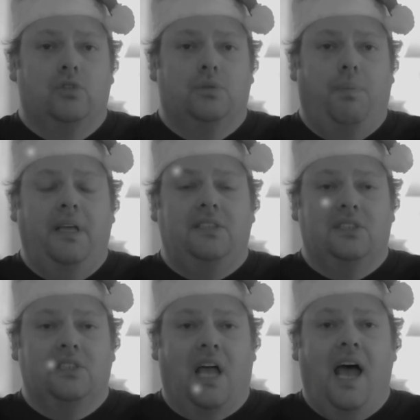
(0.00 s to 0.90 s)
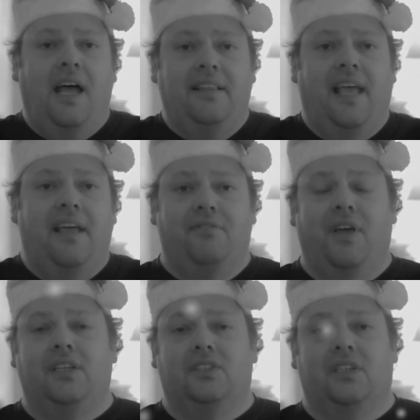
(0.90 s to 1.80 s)
I'm going to start out by
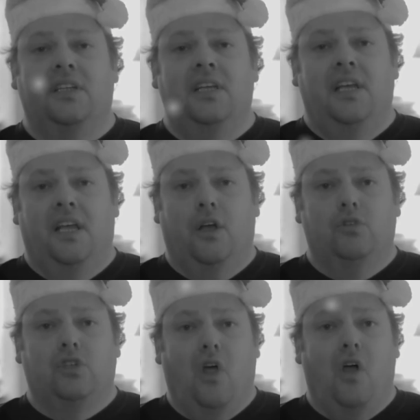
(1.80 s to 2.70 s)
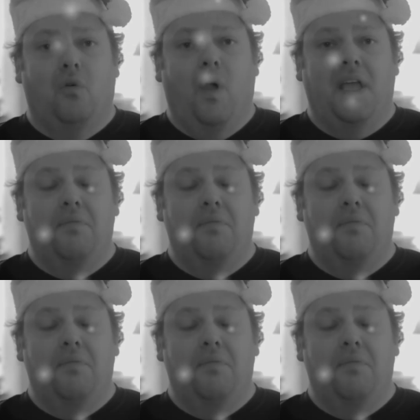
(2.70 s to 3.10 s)
reminding you to go back and look at those